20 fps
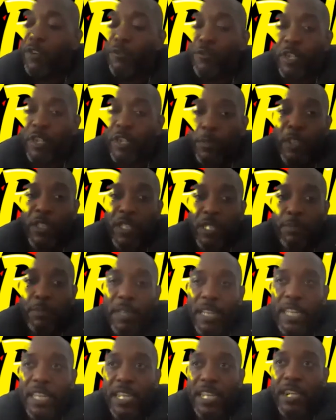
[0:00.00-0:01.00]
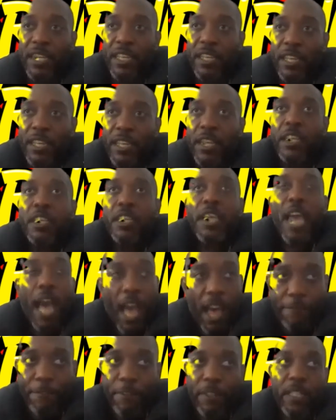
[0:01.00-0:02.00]
of responsibility, you
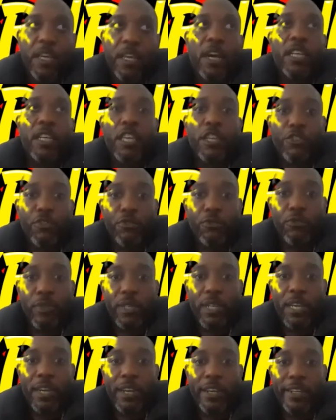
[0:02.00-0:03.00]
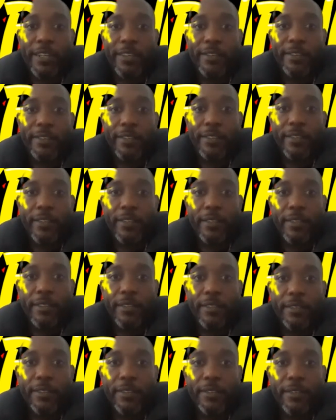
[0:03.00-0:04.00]
have to talk your truth, dog
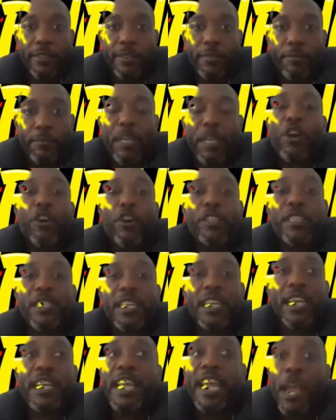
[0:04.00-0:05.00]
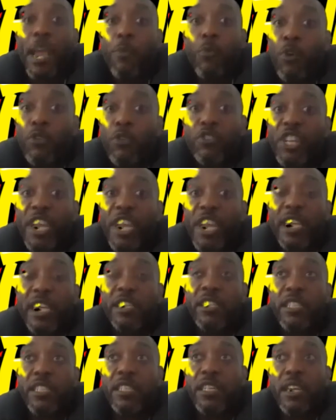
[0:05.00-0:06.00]
because it won't
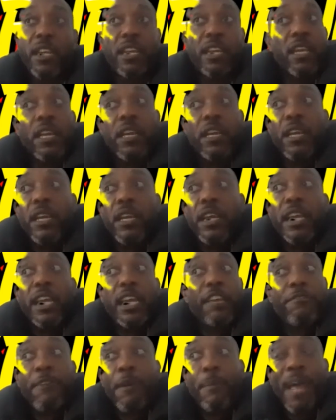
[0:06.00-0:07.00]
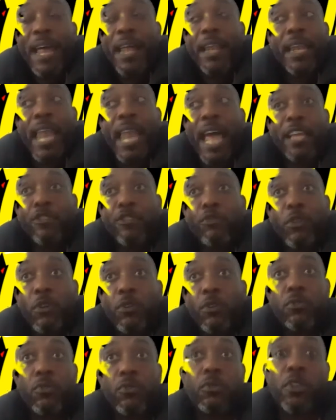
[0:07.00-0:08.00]
change if a man like you
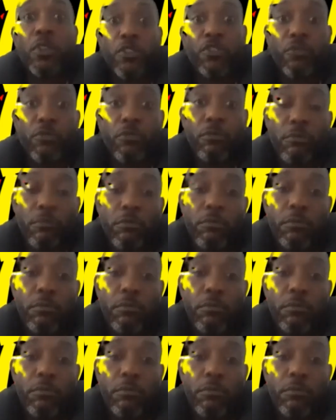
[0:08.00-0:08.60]
don't talk your truth.